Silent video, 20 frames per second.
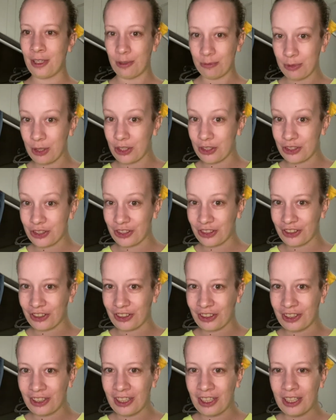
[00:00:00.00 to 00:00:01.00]
blood sugar.
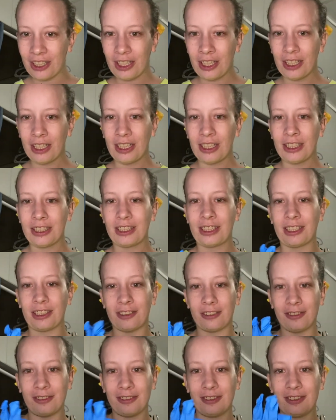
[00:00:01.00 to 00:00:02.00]

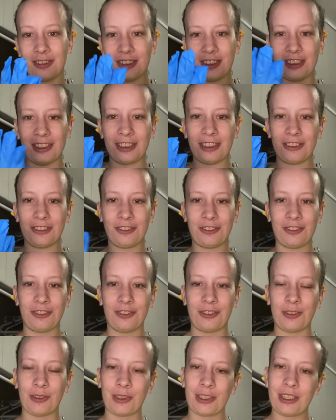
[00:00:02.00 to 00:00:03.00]
So
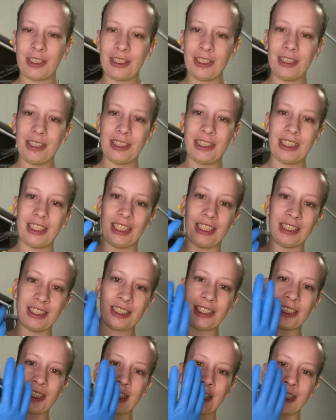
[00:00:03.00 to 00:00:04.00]
for
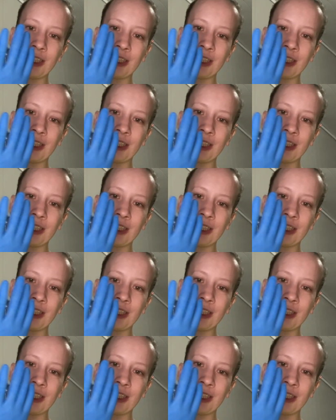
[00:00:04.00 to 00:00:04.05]
this,